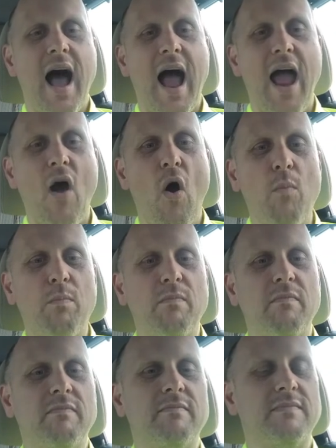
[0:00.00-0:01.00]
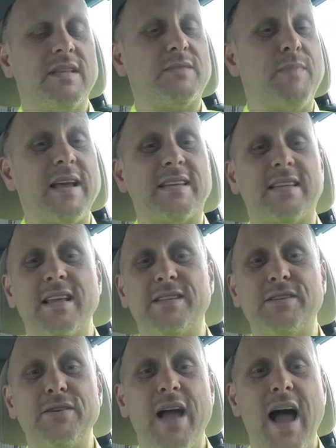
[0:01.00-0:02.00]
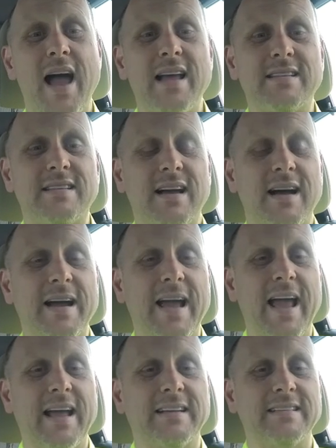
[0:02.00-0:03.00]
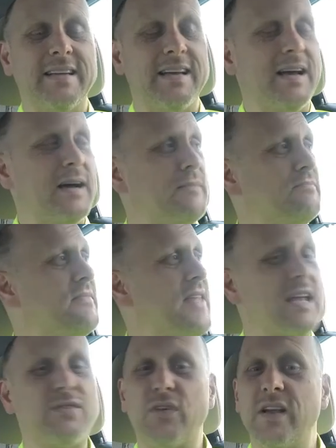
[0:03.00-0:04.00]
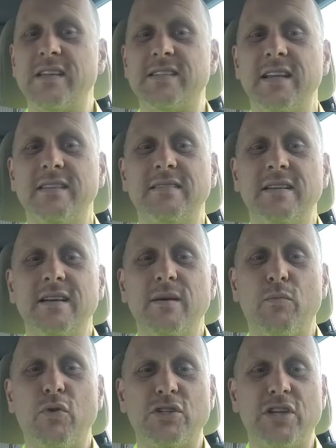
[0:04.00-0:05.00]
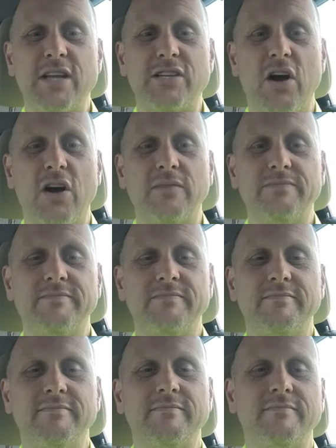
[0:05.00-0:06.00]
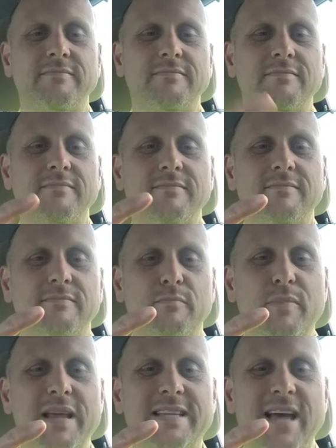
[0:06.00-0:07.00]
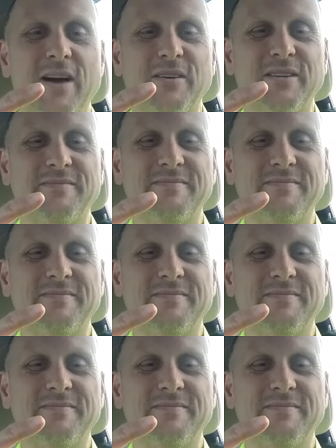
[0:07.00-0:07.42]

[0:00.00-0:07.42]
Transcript: I hope this makes sense to you guys. And thanks for listening. Appreciate y'all. Peace out.